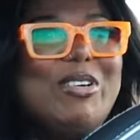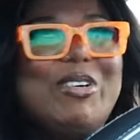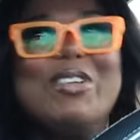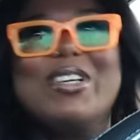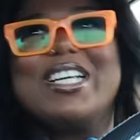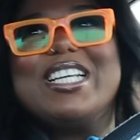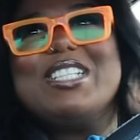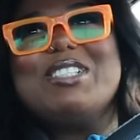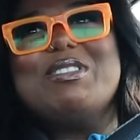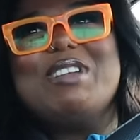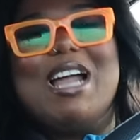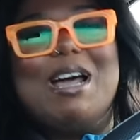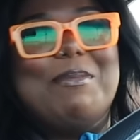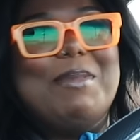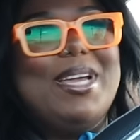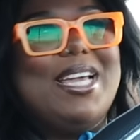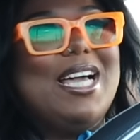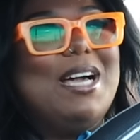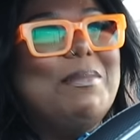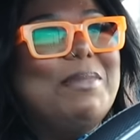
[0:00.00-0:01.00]
because when I
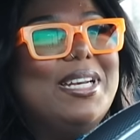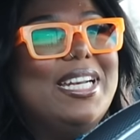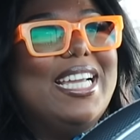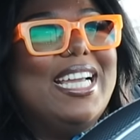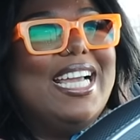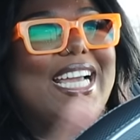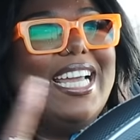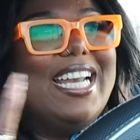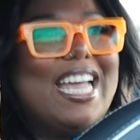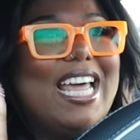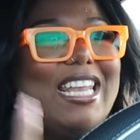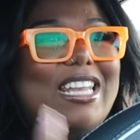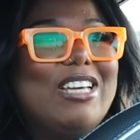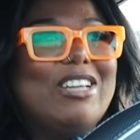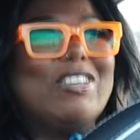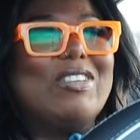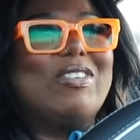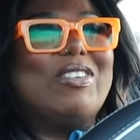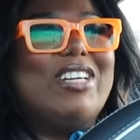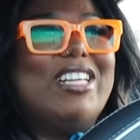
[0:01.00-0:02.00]
be coming in here and I
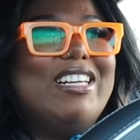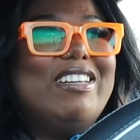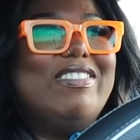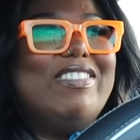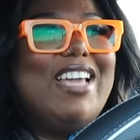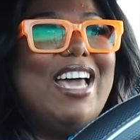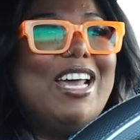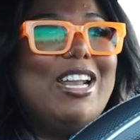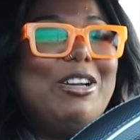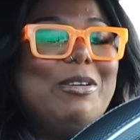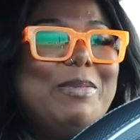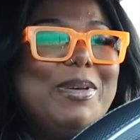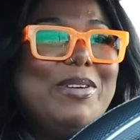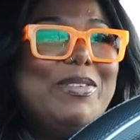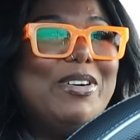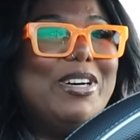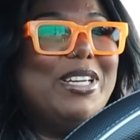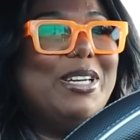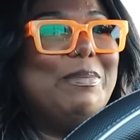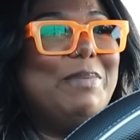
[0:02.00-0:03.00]
look rough, y'all don't be
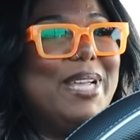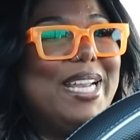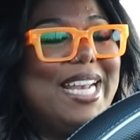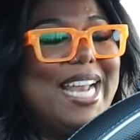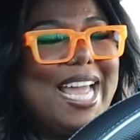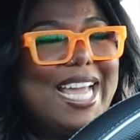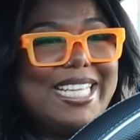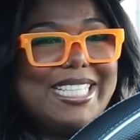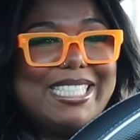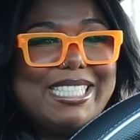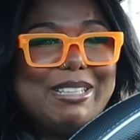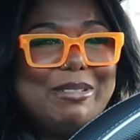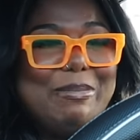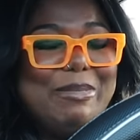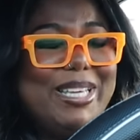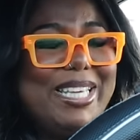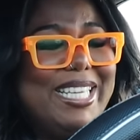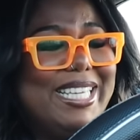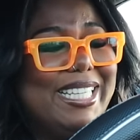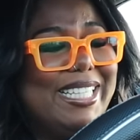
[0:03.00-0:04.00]
wanting to be nice to
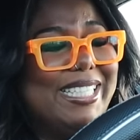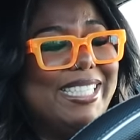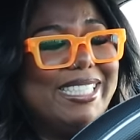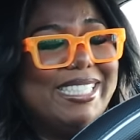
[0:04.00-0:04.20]
me.